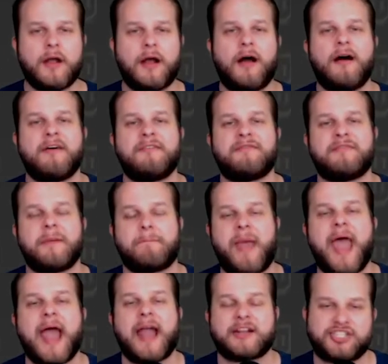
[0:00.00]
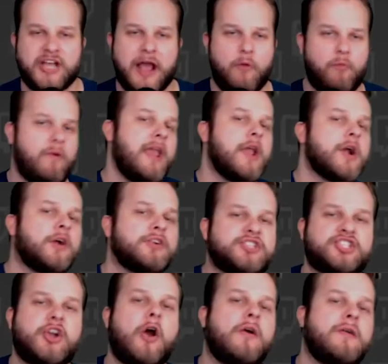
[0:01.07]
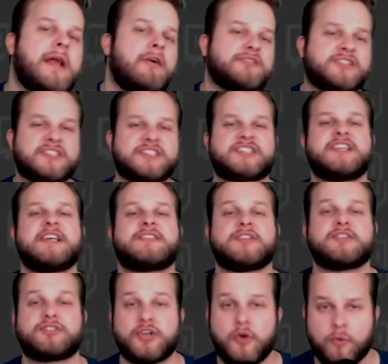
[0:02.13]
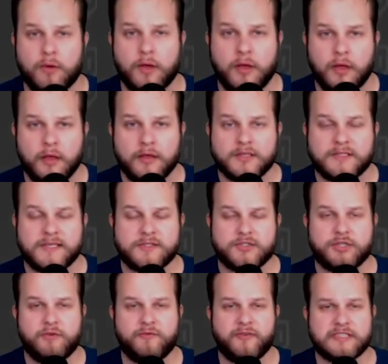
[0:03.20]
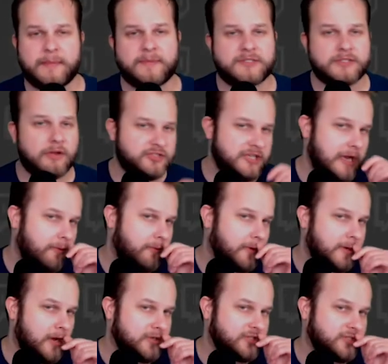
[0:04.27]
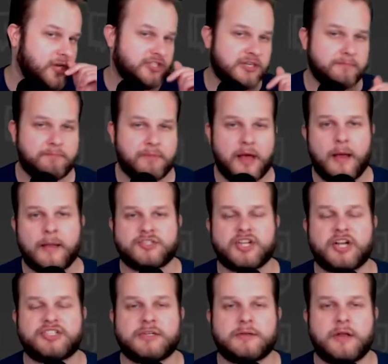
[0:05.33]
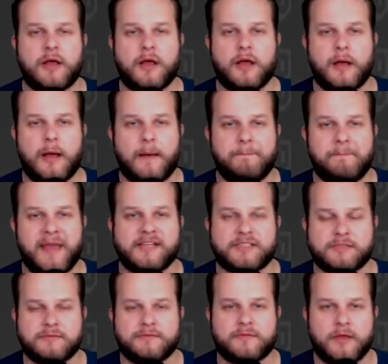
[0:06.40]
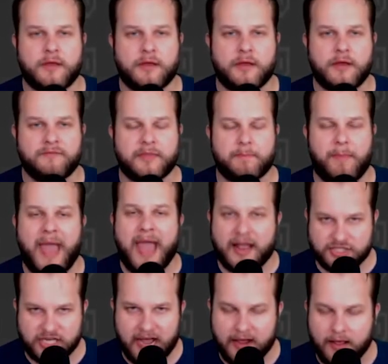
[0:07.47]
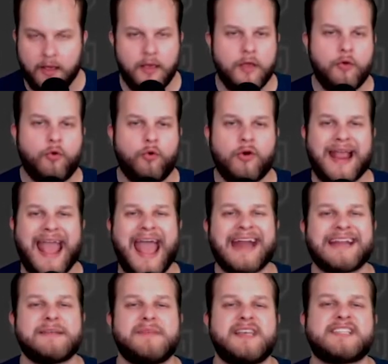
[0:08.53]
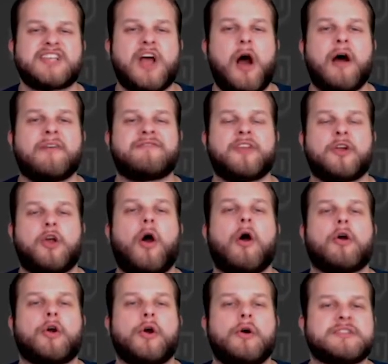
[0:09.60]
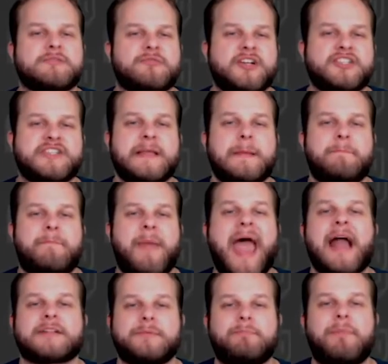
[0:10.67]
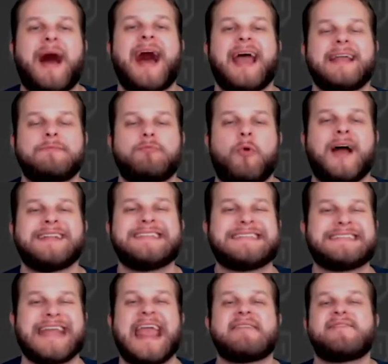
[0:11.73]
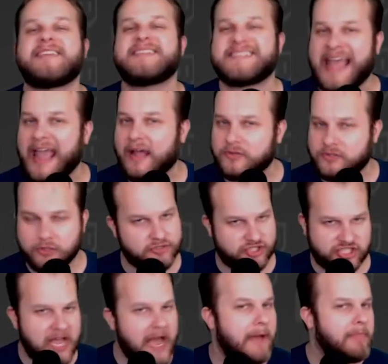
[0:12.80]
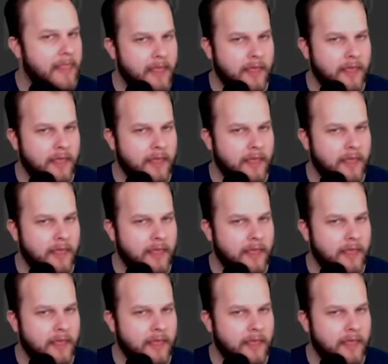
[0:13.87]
of the Pack, chat. We are starting now. This is season 2, first episode, chat. We're touching base of the pack, chat, who are enemies of the Gargoyles, originally backed by one David Xanatos, chat.